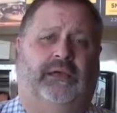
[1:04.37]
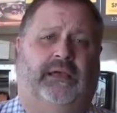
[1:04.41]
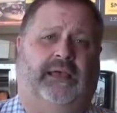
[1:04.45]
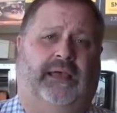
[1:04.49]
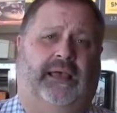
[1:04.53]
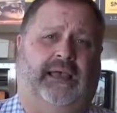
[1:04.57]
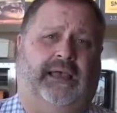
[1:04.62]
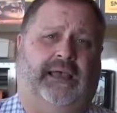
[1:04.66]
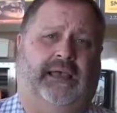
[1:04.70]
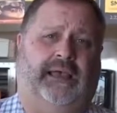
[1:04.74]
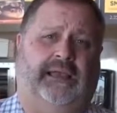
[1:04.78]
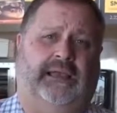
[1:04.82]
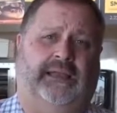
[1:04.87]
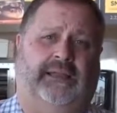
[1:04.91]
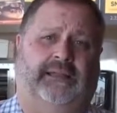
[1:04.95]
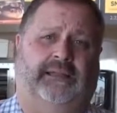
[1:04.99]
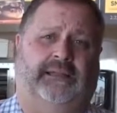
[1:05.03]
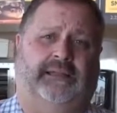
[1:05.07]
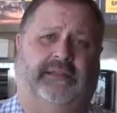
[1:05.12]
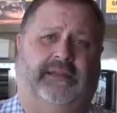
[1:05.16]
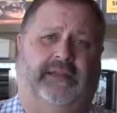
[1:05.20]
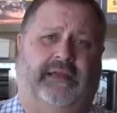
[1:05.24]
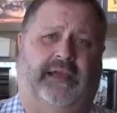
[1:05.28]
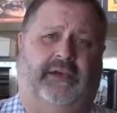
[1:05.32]
and
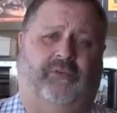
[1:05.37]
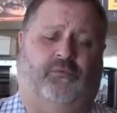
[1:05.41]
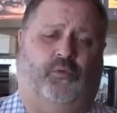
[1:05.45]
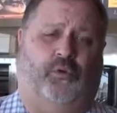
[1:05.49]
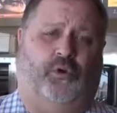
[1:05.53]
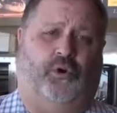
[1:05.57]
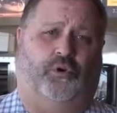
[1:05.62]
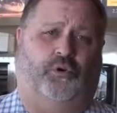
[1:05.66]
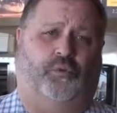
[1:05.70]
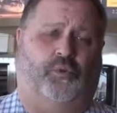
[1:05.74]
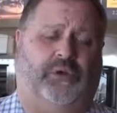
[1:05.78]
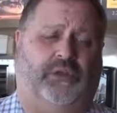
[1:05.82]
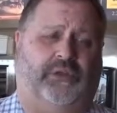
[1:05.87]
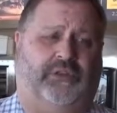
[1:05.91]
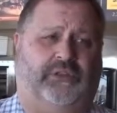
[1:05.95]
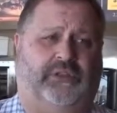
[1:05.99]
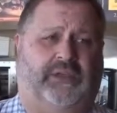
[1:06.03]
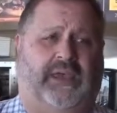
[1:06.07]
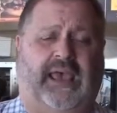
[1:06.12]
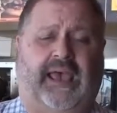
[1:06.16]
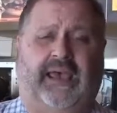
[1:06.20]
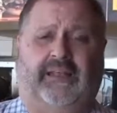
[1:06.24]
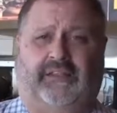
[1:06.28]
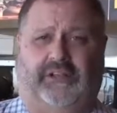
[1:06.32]
have worked with
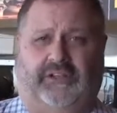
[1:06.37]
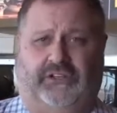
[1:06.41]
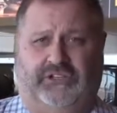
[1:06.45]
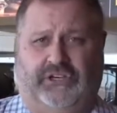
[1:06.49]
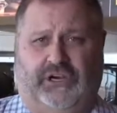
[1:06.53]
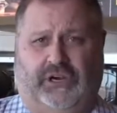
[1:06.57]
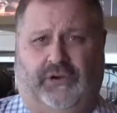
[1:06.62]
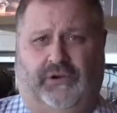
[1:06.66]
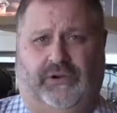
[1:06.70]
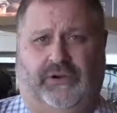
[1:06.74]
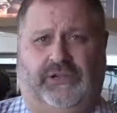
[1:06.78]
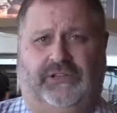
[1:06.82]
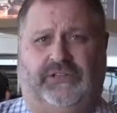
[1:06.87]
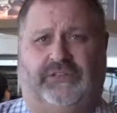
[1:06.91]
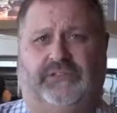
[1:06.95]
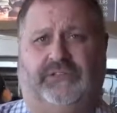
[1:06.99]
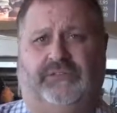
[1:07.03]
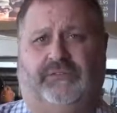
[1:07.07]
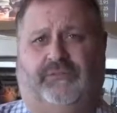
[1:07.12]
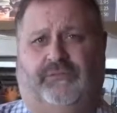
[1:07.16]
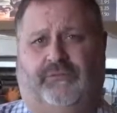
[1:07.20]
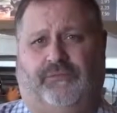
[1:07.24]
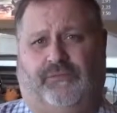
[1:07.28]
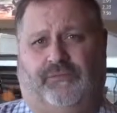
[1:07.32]
Catholic
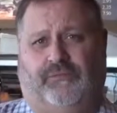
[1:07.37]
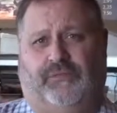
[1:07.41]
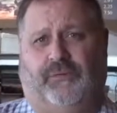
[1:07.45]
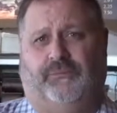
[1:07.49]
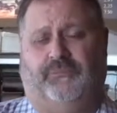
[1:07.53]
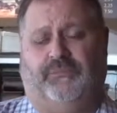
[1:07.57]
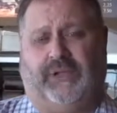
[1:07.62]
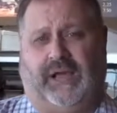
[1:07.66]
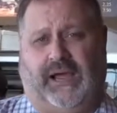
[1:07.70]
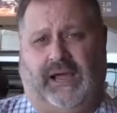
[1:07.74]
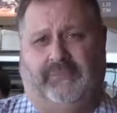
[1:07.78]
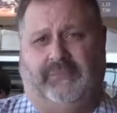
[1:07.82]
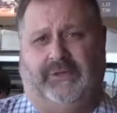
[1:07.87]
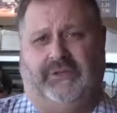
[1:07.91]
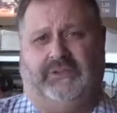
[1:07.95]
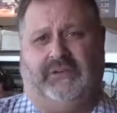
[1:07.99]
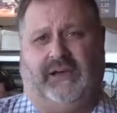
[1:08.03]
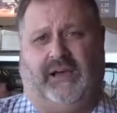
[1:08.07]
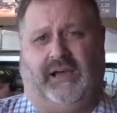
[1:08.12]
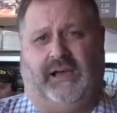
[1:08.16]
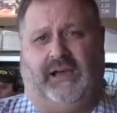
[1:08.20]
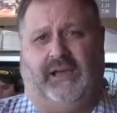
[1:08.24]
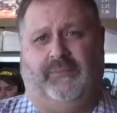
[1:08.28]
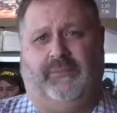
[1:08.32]
Charities from time to
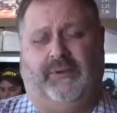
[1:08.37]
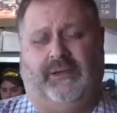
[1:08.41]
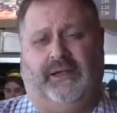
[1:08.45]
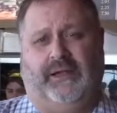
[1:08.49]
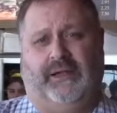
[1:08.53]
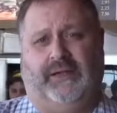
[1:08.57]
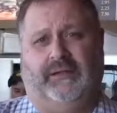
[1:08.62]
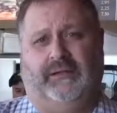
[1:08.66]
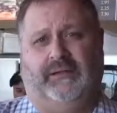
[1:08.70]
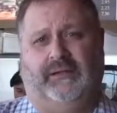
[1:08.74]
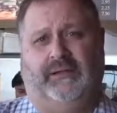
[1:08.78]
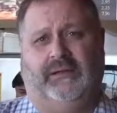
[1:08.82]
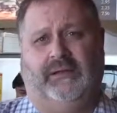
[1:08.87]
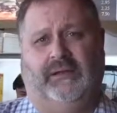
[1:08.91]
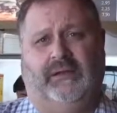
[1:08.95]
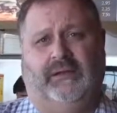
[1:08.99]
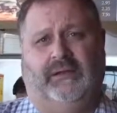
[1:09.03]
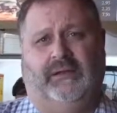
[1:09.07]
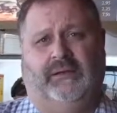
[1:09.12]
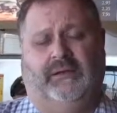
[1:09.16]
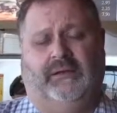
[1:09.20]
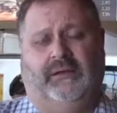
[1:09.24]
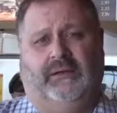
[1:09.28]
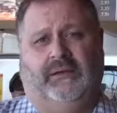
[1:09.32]
time, and
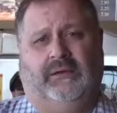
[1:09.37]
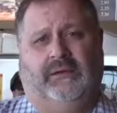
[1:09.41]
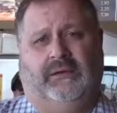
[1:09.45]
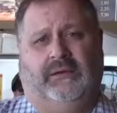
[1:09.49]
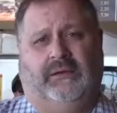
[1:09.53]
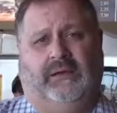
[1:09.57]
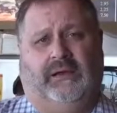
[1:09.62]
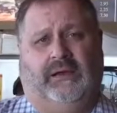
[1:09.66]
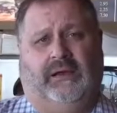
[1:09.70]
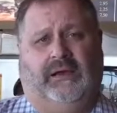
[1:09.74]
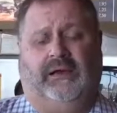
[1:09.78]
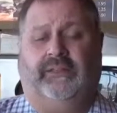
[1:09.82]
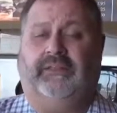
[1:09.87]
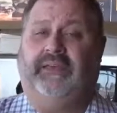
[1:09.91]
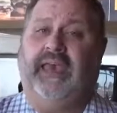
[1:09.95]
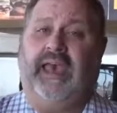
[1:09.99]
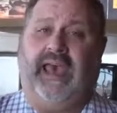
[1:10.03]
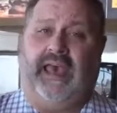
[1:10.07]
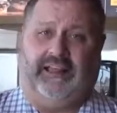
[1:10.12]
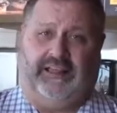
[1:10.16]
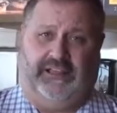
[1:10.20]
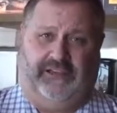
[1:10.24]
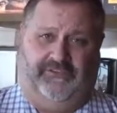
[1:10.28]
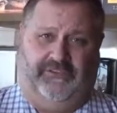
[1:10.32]
the
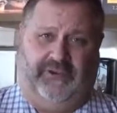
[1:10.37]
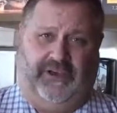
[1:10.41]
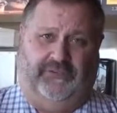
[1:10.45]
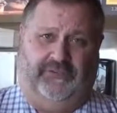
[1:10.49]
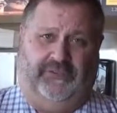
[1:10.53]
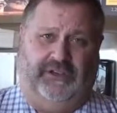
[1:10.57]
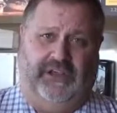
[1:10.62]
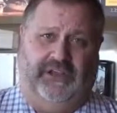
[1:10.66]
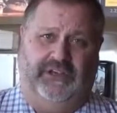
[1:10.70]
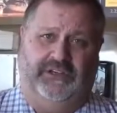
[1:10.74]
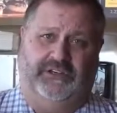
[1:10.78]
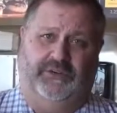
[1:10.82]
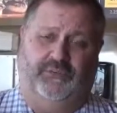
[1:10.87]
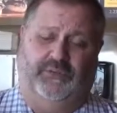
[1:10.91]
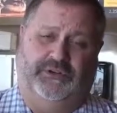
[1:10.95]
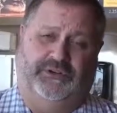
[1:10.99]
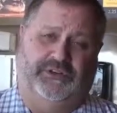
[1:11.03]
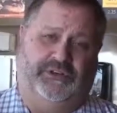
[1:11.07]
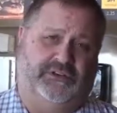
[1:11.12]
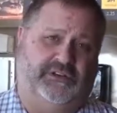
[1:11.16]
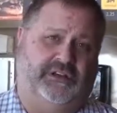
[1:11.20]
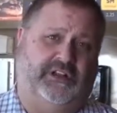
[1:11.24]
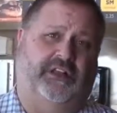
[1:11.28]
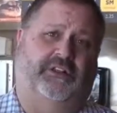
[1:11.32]
Cathlic Foundation,
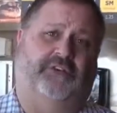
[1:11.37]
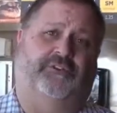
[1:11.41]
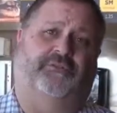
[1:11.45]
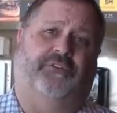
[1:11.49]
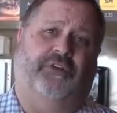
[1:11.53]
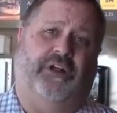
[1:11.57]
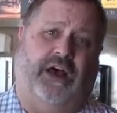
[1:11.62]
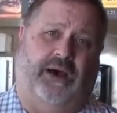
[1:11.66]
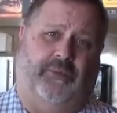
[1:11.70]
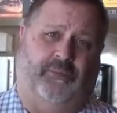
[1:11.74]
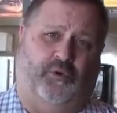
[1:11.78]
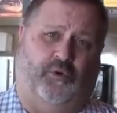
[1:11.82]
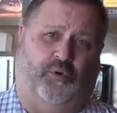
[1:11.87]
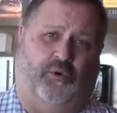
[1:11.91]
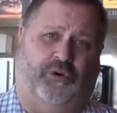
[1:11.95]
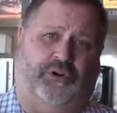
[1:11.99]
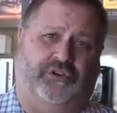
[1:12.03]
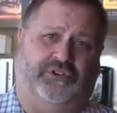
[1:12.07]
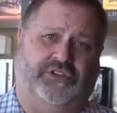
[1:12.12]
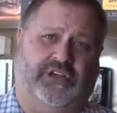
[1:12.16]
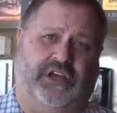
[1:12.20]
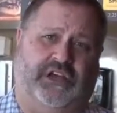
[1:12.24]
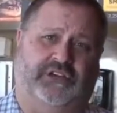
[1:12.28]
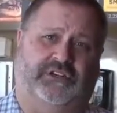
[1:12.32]
which is another phenomenal
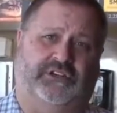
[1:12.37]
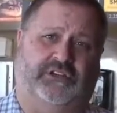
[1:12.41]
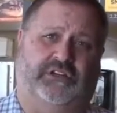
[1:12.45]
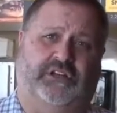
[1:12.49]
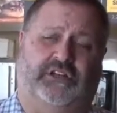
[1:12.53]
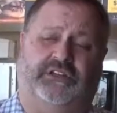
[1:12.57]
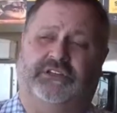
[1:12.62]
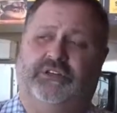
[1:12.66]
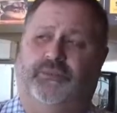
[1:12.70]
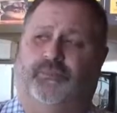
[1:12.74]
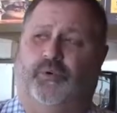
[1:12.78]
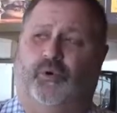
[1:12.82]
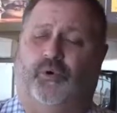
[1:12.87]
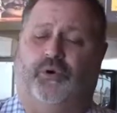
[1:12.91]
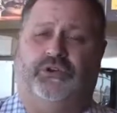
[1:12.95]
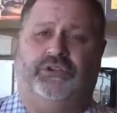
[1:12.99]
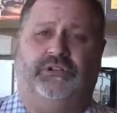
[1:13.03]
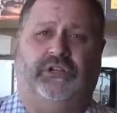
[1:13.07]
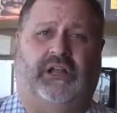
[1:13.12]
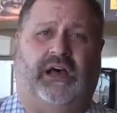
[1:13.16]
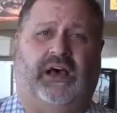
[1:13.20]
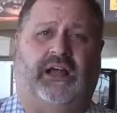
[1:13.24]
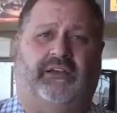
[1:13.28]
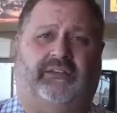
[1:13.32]
organization that
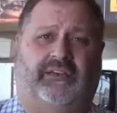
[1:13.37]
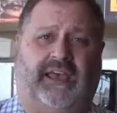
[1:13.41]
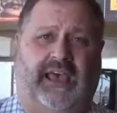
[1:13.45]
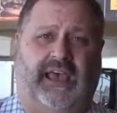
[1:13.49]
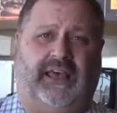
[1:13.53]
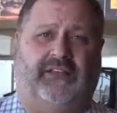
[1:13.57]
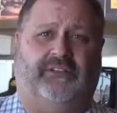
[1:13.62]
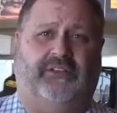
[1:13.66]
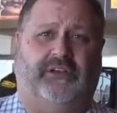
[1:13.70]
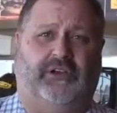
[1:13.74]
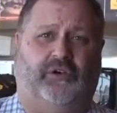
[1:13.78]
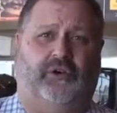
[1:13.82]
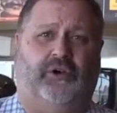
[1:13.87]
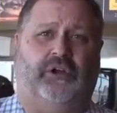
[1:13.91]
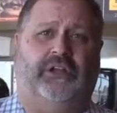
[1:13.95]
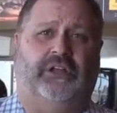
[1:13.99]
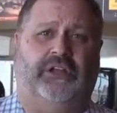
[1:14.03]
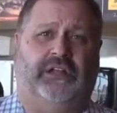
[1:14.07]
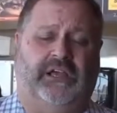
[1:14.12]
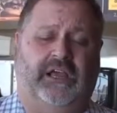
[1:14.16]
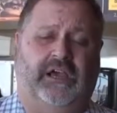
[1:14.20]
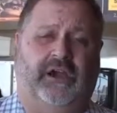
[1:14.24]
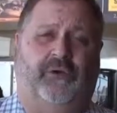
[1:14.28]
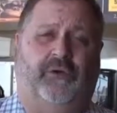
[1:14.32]
supports a lot of Catholic good
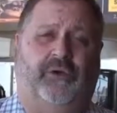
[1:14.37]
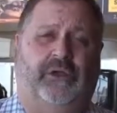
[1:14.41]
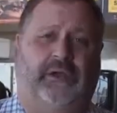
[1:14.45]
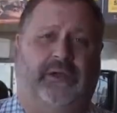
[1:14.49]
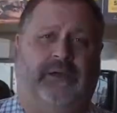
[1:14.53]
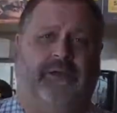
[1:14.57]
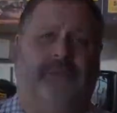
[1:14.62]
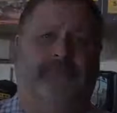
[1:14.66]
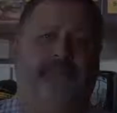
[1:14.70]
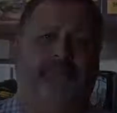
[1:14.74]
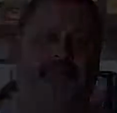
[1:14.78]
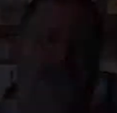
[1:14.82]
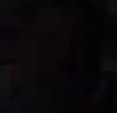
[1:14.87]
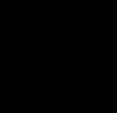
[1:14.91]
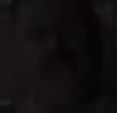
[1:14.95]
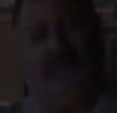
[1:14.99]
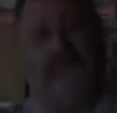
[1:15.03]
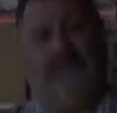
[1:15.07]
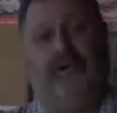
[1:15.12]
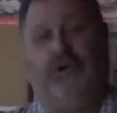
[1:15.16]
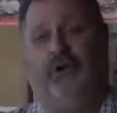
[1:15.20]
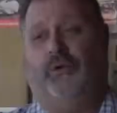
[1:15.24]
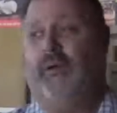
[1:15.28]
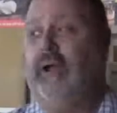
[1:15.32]
in the area.
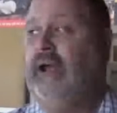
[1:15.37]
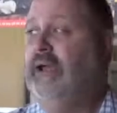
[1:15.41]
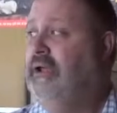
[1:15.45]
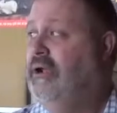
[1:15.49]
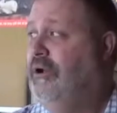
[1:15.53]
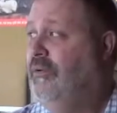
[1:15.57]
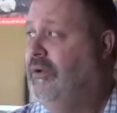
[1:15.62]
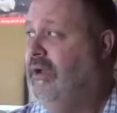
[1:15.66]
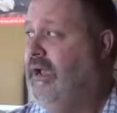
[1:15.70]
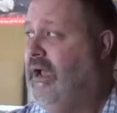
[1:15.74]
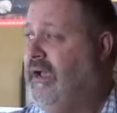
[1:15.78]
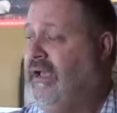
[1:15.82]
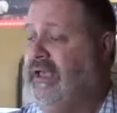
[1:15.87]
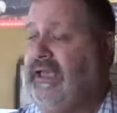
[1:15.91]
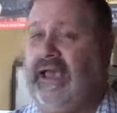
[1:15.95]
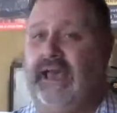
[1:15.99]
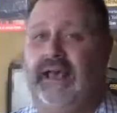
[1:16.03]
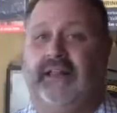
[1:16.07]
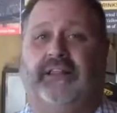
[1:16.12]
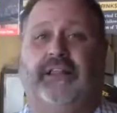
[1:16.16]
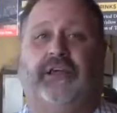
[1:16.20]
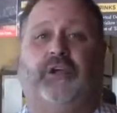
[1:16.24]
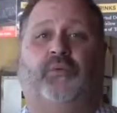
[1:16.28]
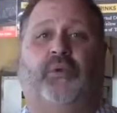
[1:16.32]
You know, right here we got
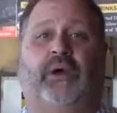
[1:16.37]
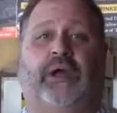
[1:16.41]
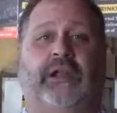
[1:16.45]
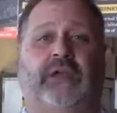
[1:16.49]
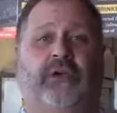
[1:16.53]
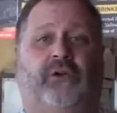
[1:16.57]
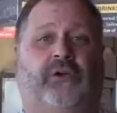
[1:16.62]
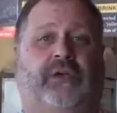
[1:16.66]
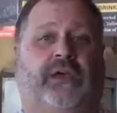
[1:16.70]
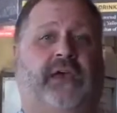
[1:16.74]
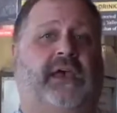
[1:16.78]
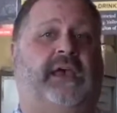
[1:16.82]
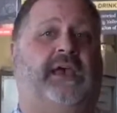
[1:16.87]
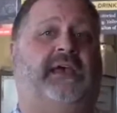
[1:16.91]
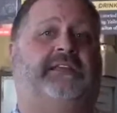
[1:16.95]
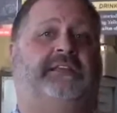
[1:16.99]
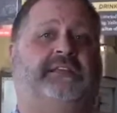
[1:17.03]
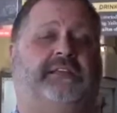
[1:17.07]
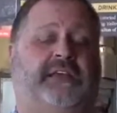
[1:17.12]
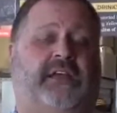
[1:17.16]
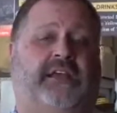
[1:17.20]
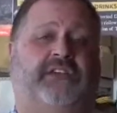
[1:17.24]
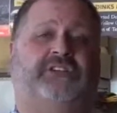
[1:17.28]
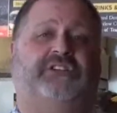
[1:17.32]
Catholic Radio
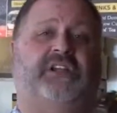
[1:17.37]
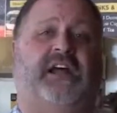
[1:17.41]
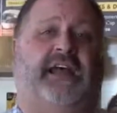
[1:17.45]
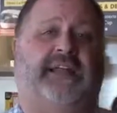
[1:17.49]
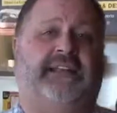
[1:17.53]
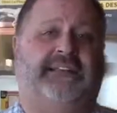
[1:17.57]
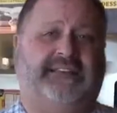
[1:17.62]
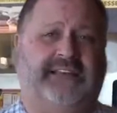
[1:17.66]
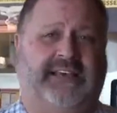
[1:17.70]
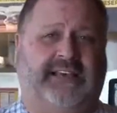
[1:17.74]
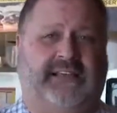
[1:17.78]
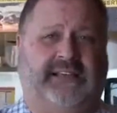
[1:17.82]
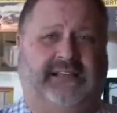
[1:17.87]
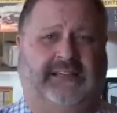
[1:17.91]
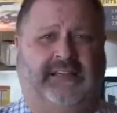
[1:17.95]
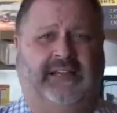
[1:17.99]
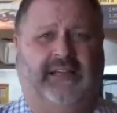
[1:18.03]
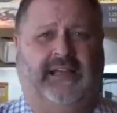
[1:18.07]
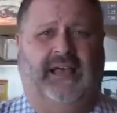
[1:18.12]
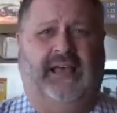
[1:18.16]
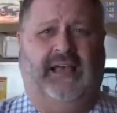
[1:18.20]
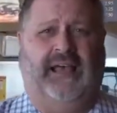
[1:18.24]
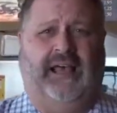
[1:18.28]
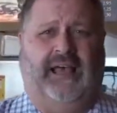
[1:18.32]
KTH 910
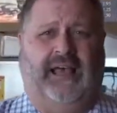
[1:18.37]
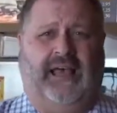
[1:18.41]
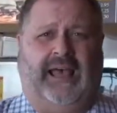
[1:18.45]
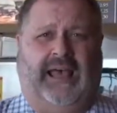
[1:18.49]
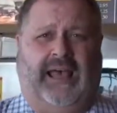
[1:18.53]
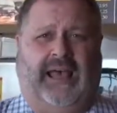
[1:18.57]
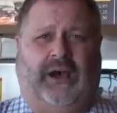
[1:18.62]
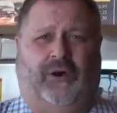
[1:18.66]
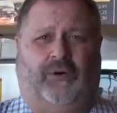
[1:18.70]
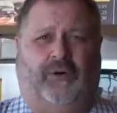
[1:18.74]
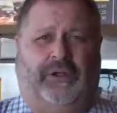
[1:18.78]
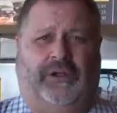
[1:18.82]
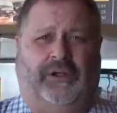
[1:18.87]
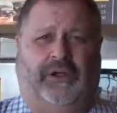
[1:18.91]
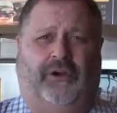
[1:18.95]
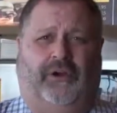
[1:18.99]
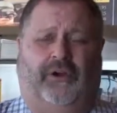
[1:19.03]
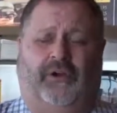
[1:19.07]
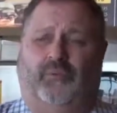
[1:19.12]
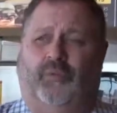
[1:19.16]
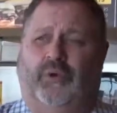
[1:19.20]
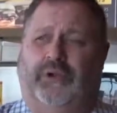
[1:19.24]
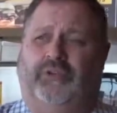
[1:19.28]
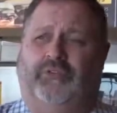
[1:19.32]
out here,
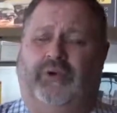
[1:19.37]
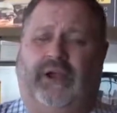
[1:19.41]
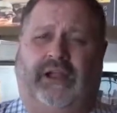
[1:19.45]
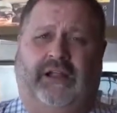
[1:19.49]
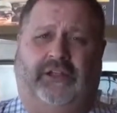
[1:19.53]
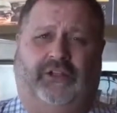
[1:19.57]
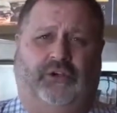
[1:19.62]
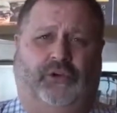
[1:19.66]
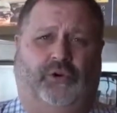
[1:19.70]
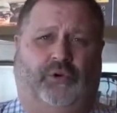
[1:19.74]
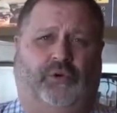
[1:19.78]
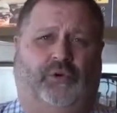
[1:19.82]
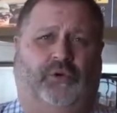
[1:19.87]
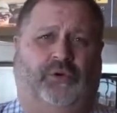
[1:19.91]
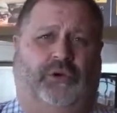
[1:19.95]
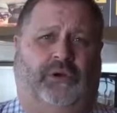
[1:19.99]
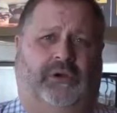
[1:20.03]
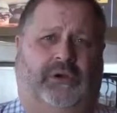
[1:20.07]
and we try to do